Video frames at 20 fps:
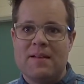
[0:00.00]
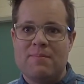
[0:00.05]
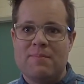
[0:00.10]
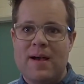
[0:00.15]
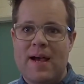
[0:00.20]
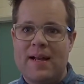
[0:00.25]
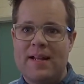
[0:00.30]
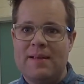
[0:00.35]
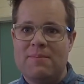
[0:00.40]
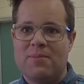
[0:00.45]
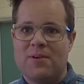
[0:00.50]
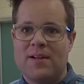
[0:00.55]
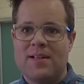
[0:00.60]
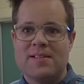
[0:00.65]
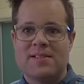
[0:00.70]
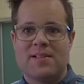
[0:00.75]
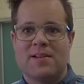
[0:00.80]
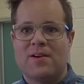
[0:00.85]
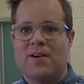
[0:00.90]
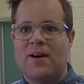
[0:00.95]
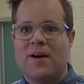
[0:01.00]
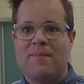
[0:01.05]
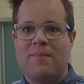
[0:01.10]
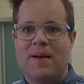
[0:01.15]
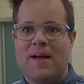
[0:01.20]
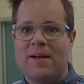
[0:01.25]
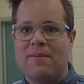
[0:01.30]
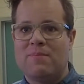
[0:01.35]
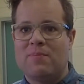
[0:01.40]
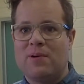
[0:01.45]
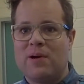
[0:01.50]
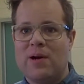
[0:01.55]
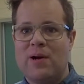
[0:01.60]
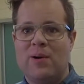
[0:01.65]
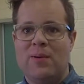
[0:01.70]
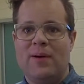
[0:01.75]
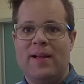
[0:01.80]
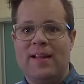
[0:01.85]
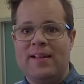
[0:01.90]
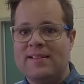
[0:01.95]
Maddie brings her iPad
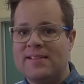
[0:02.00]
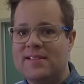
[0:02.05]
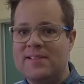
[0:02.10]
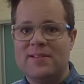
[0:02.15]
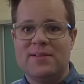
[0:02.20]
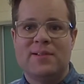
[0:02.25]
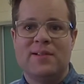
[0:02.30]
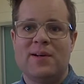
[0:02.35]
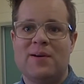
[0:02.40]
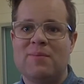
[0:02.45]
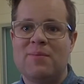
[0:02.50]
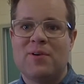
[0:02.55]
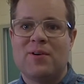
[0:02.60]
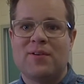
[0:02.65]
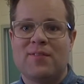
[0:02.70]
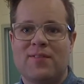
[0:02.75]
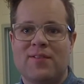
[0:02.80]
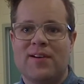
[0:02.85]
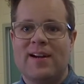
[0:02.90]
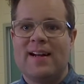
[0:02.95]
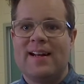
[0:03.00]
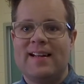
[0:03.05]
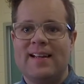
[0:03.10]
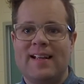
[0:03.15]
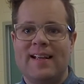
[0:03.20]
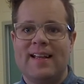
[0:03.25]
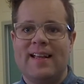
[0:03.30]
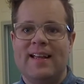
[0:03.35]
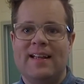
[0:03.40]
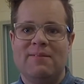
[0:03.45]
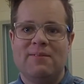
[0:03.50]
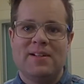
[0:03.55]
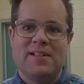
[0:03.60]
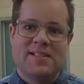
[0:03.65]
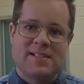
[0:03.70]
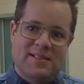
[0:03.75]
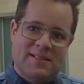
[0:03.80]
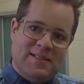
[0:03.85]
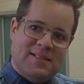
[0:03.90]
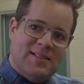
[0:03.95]
Pro in to do a lot more of her editing in,
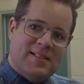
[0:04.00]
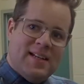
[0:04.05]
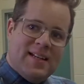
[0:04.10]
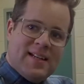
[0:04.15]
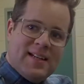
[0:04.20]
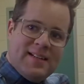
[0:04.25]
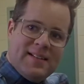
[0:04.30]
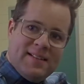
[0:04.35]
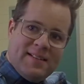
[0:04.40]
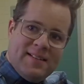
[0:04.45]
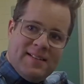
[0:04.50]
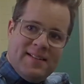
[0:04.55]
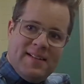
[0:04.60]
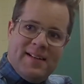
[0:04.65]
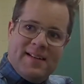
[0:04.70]
which she can,